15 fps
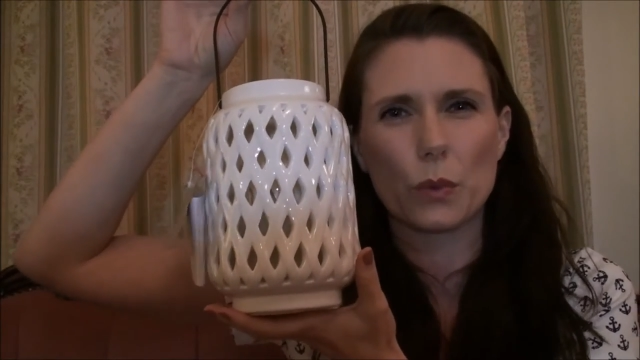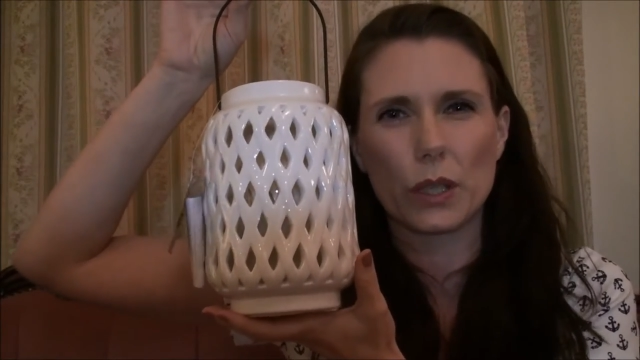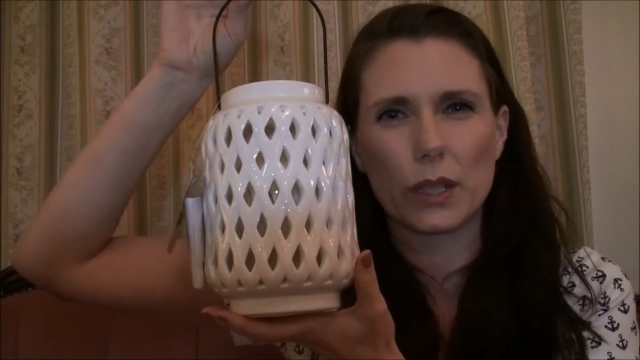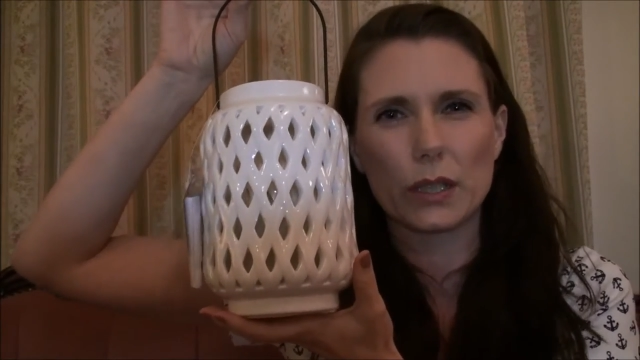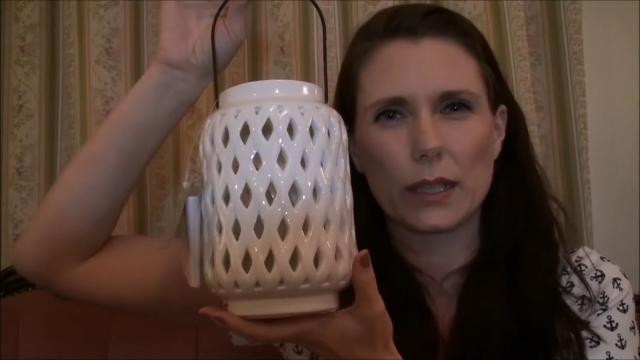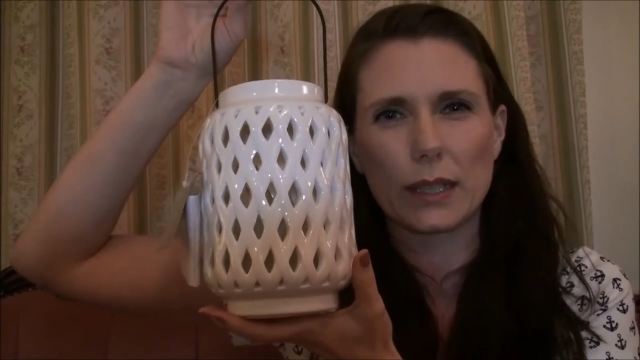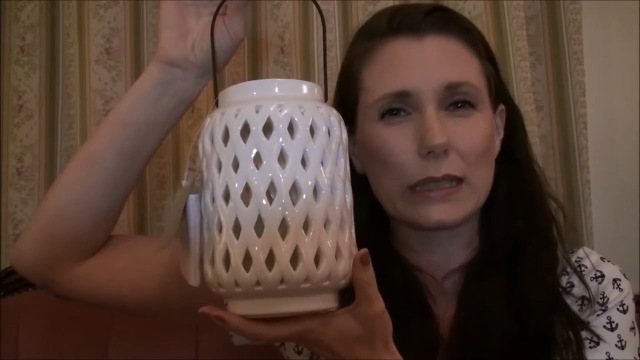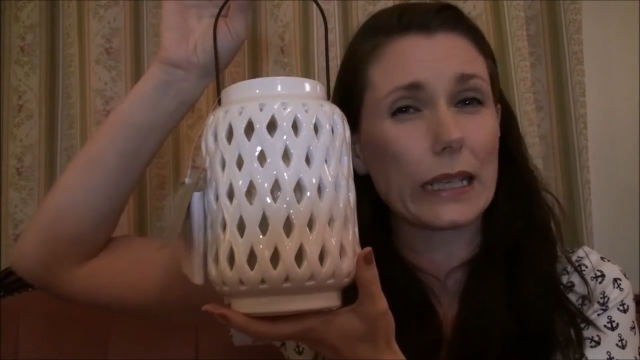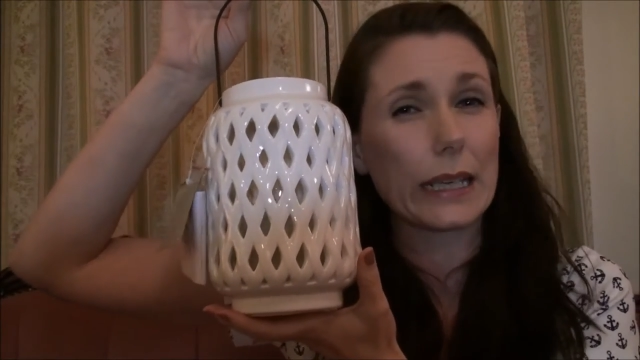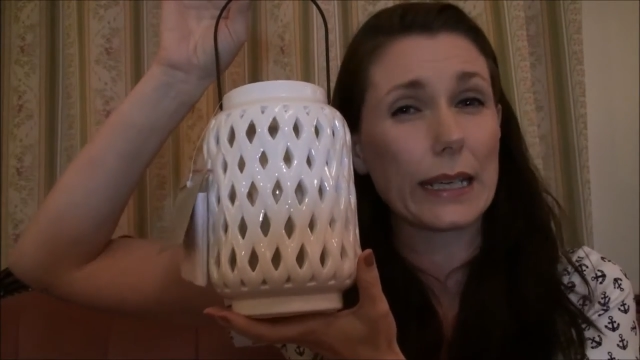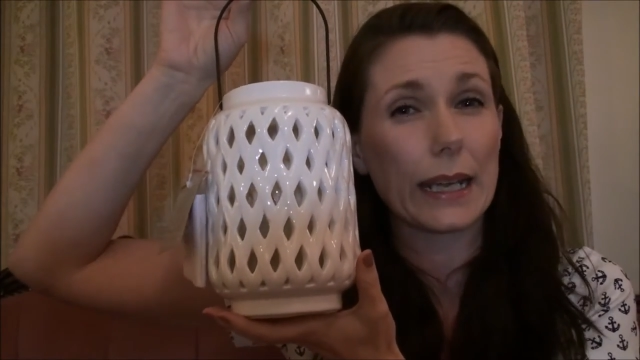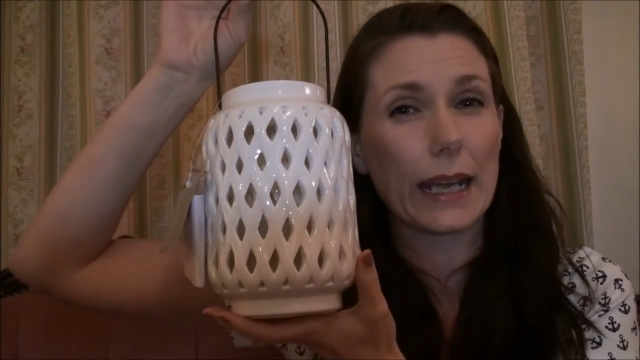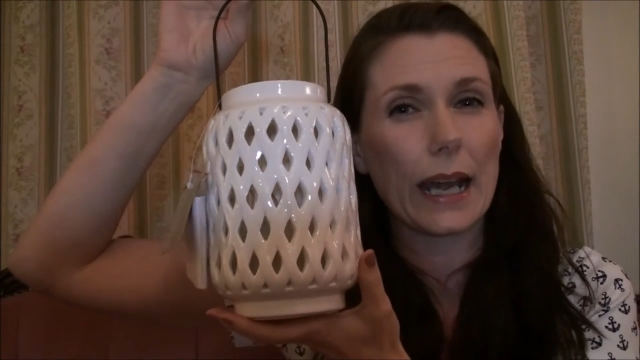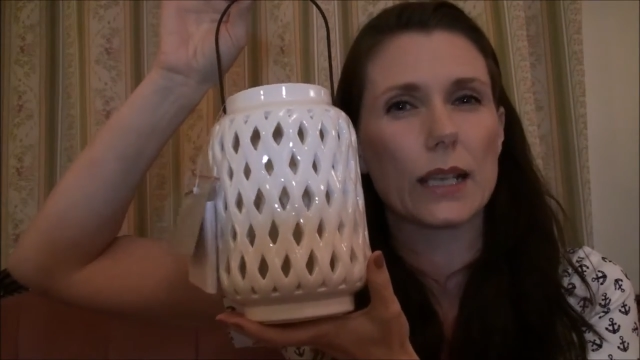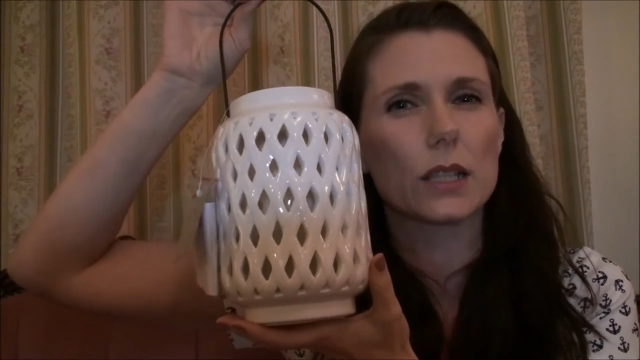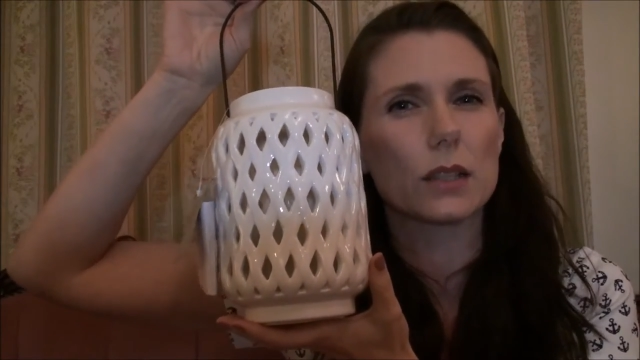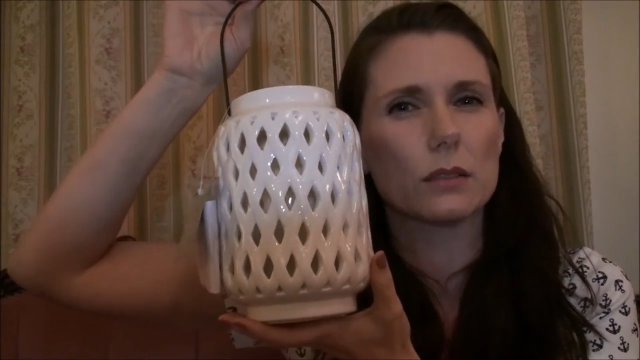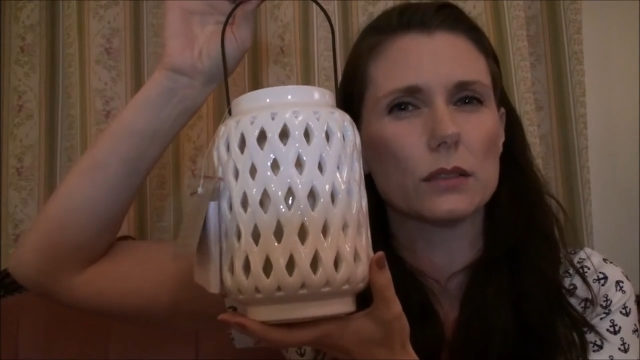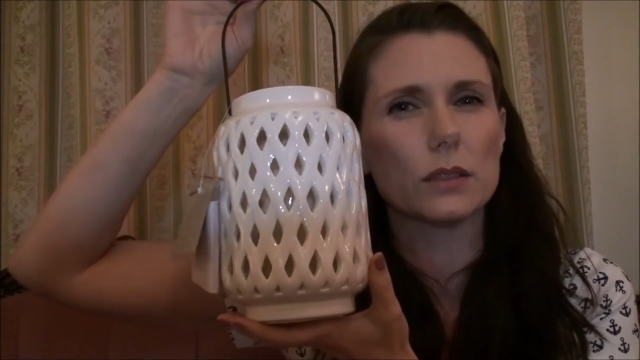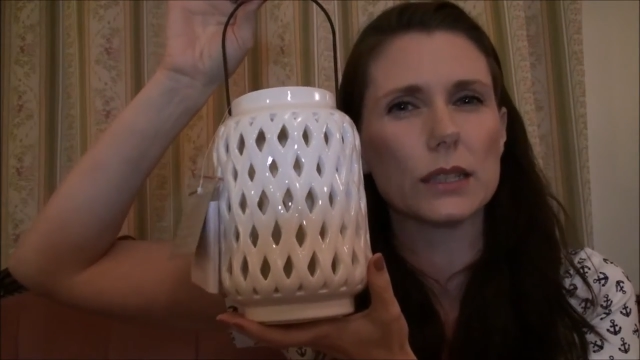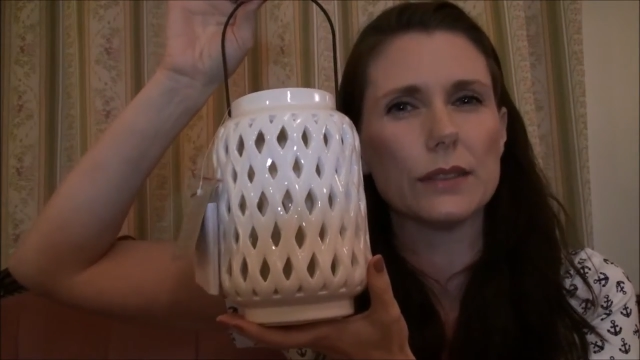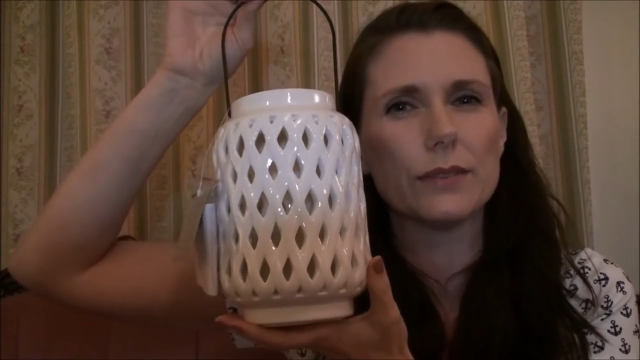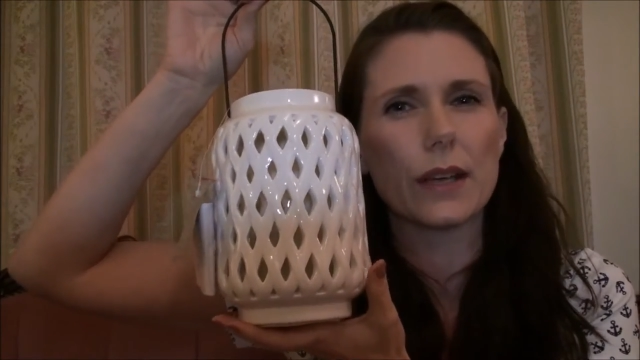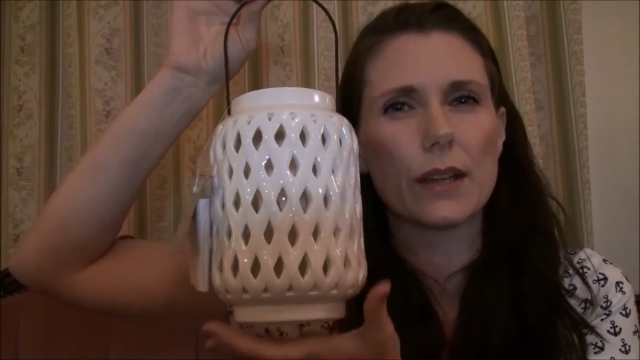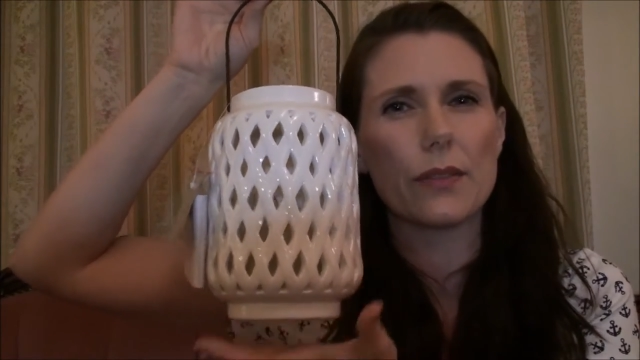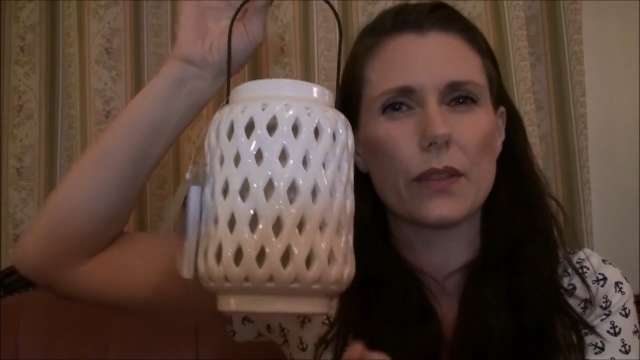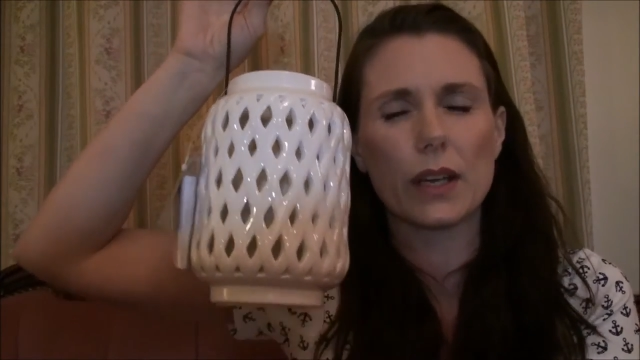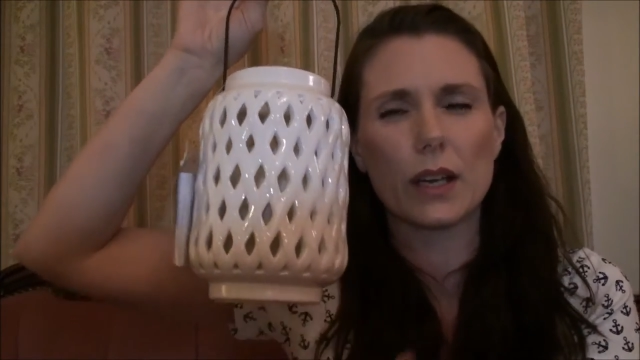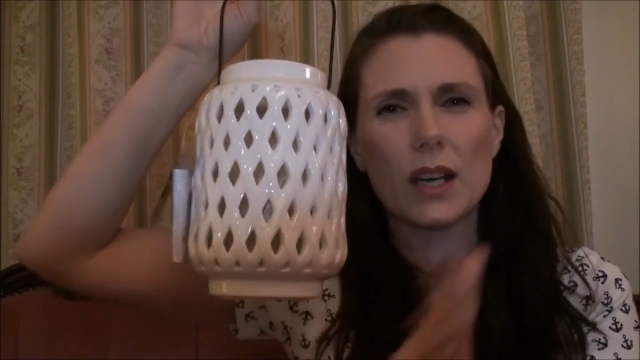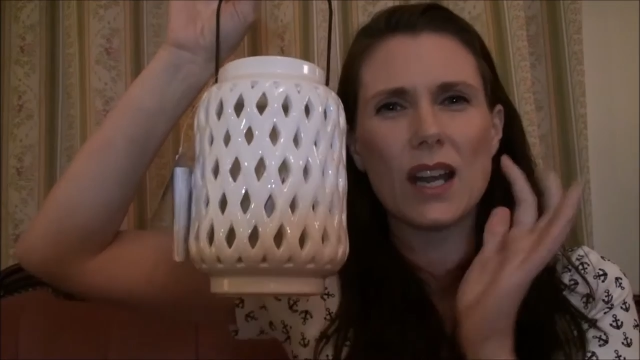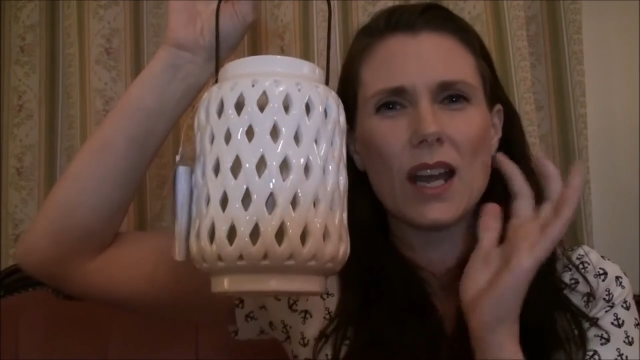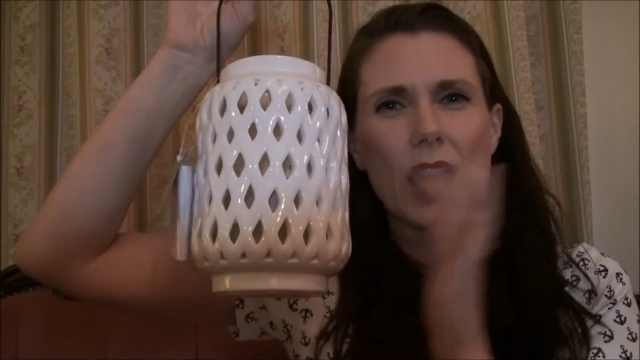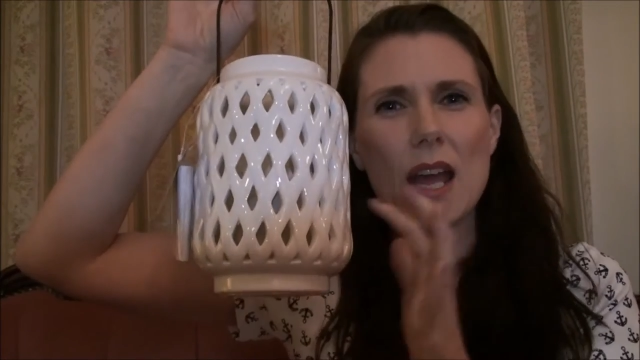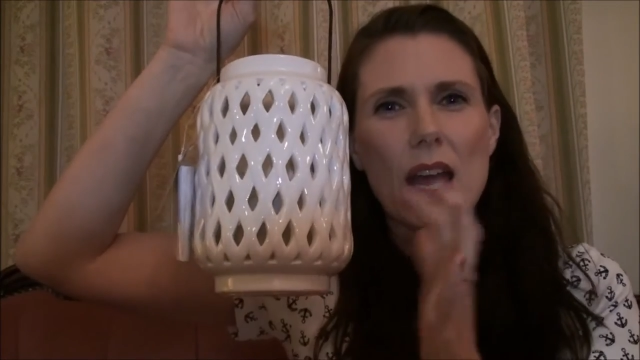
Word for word: want to like light a candle and leave it in there